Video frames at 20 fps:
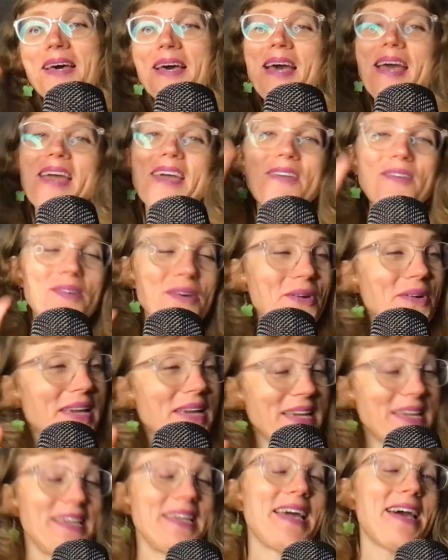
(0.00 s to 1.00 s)
And
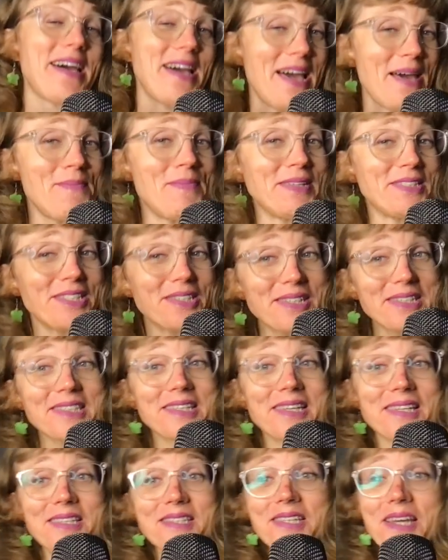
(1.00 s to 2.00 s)
okay, yeah, I bet y'all
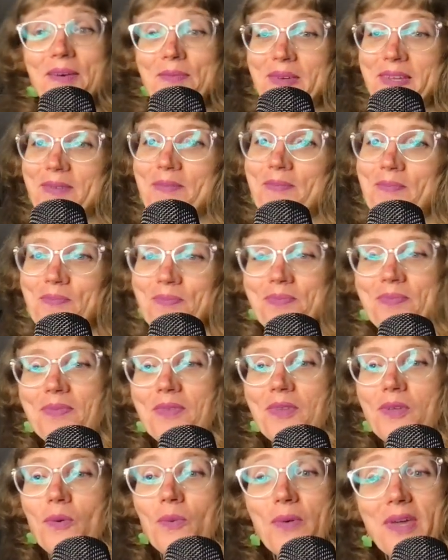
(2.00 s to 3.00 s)
saw this coming.
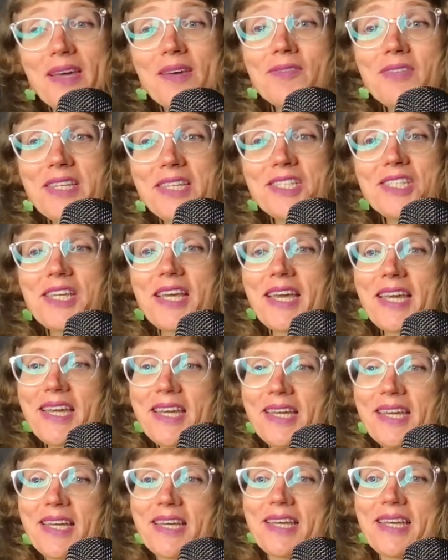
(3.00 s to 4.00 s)
We have DJ
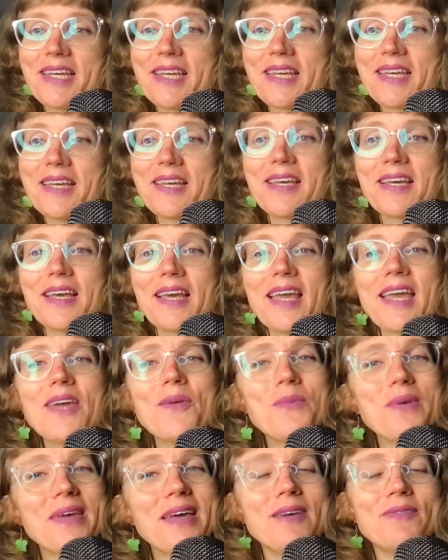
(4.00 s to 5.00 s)

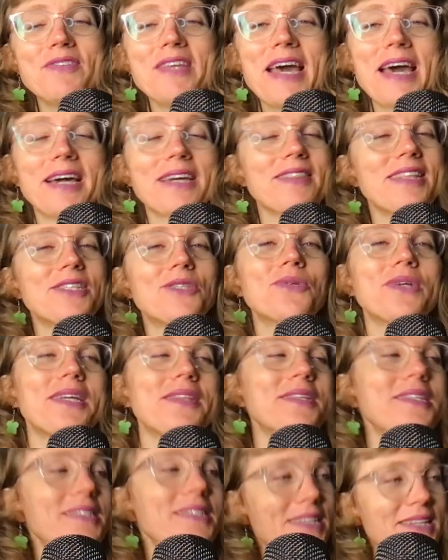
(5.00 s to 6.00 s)
and we have Tech. That's right.
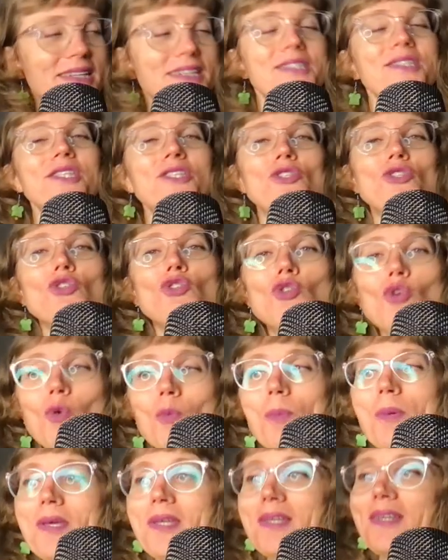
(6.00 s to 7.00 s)
This deck is the
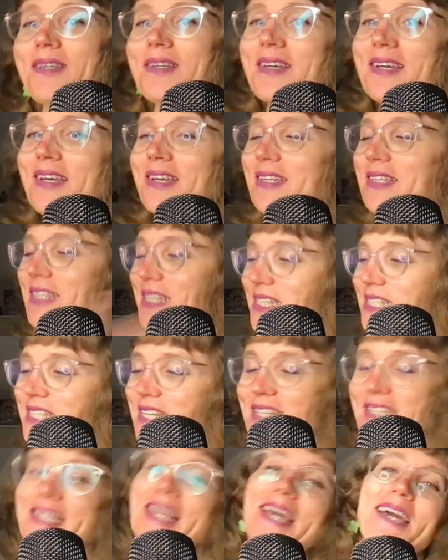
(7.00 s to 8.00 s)
stupid
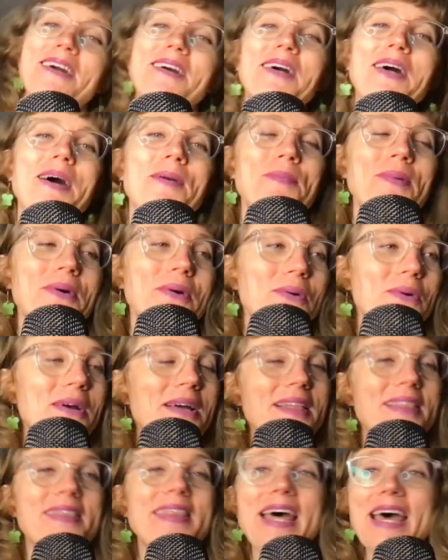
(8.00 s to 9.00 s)
DJ Tech combo
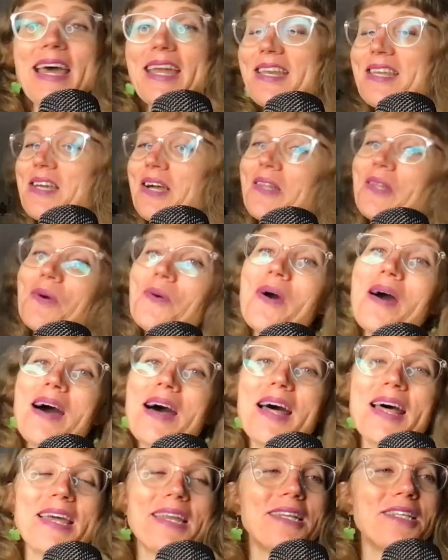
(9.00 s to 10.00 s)
that Yellow
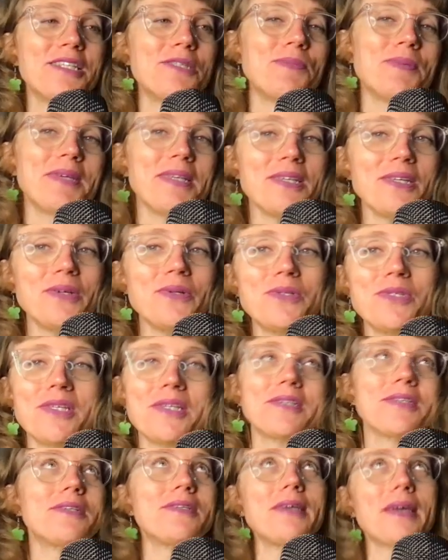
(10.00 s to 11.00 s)
Han has been
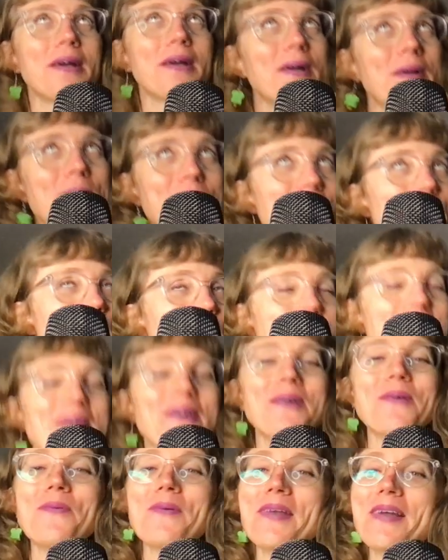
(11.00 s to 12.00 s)
using to tear up the meta
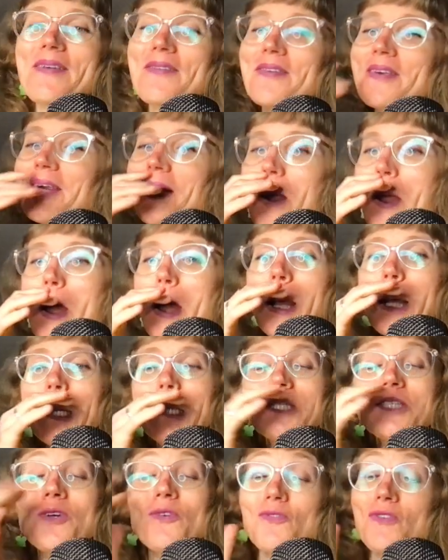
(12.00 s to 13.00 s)
or whatever.
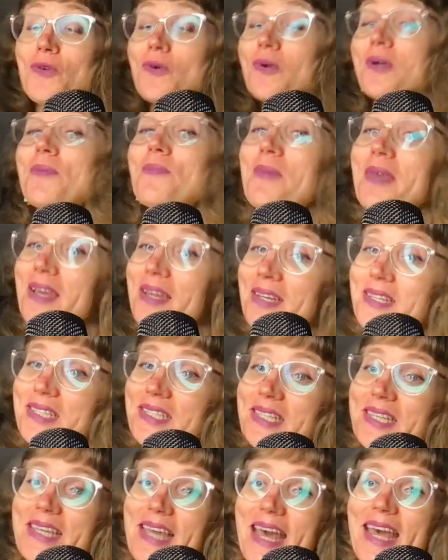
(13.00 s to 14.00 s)
So if you can manage
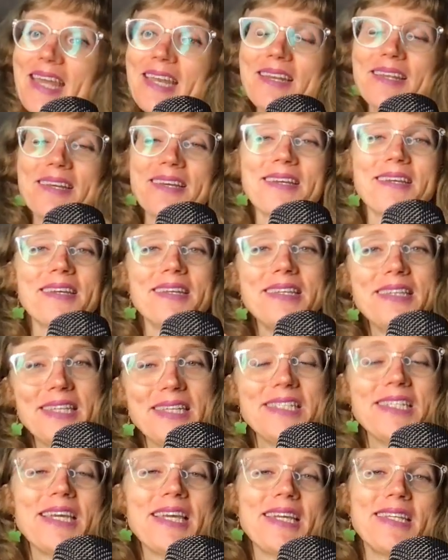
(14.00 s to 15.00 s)
to get
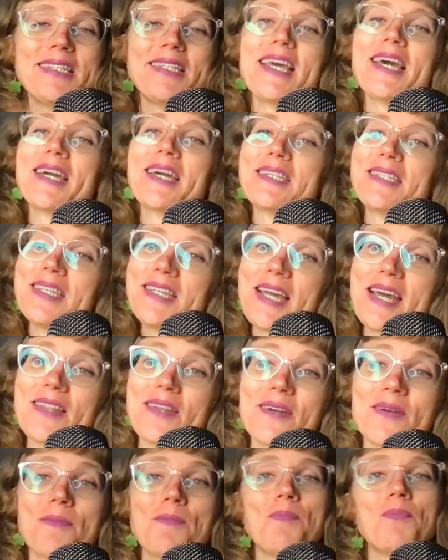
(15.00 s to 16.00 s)
DJ and Tech
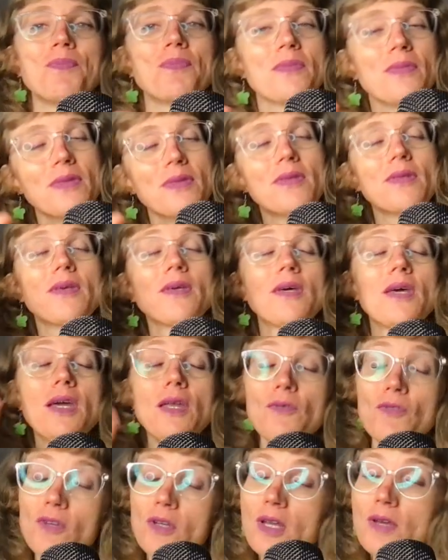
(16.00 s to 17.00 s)
together, and
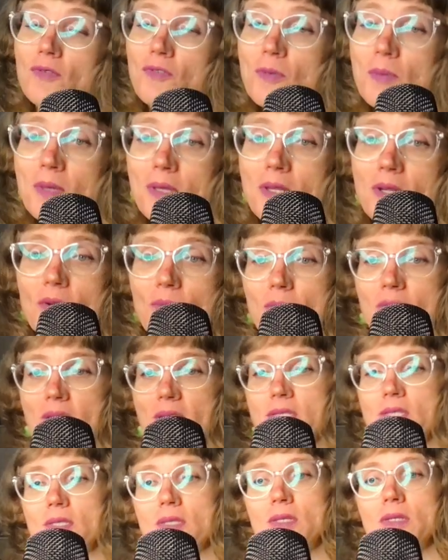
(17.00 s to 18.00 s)
if you're not familiar with
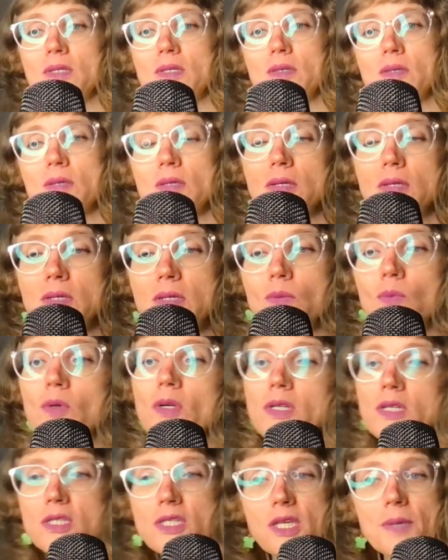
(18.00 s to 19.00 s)
this, we're
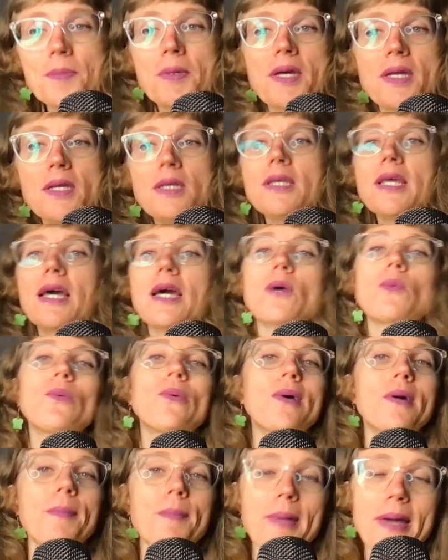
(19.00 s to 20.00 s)
going to skip ahead to Tech. We'll
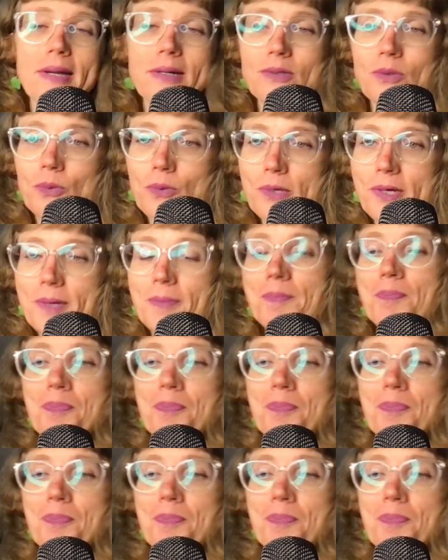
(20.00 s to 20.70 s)
come back. Don't worry.